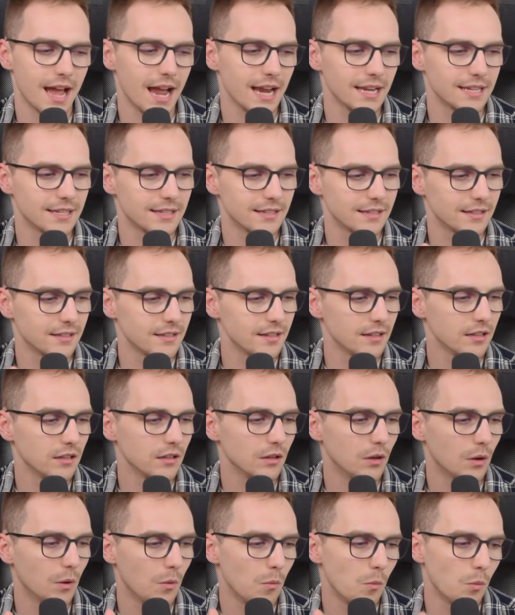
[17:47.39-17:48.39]
I
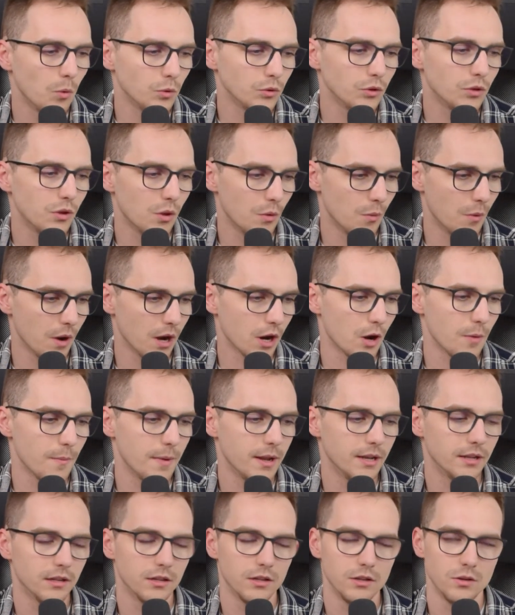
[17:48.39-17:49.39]
still wouldn't
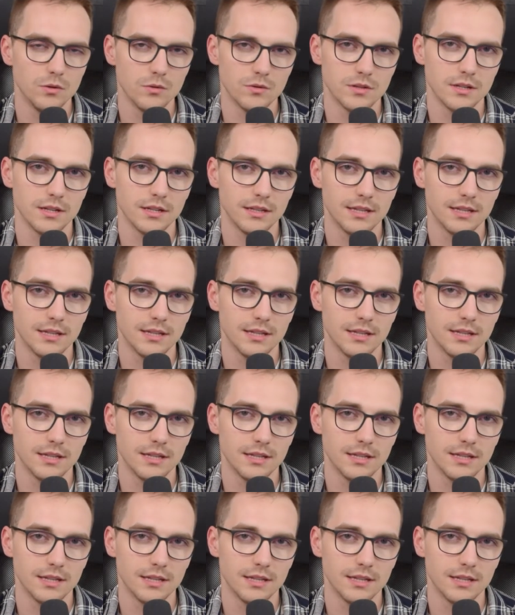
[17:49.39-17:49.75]
recommend using